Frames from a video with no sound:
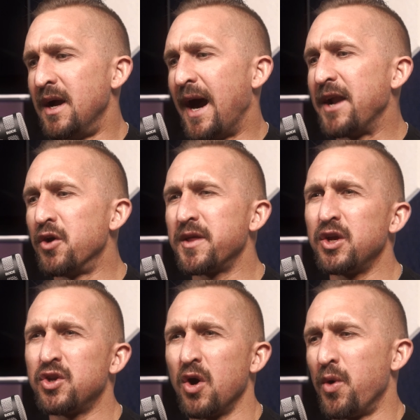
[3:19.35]
I know that
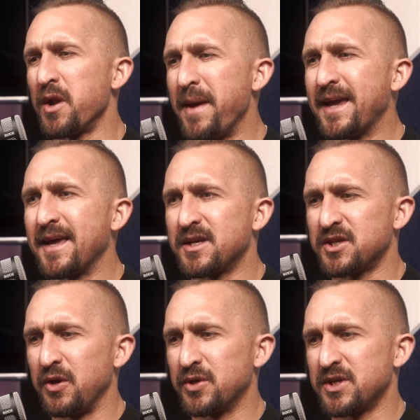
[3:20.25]
you don't want to make
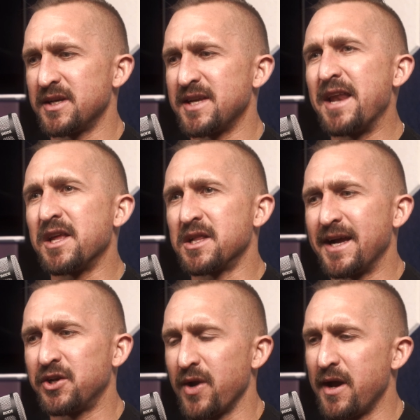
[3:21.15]
excuses and
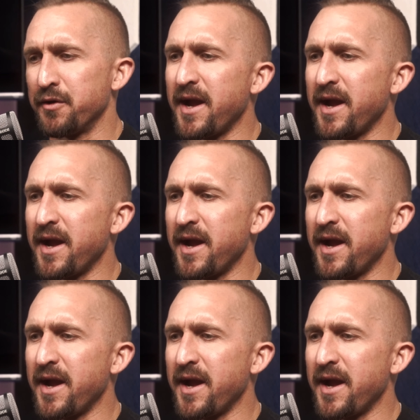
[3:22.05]
neglect your health.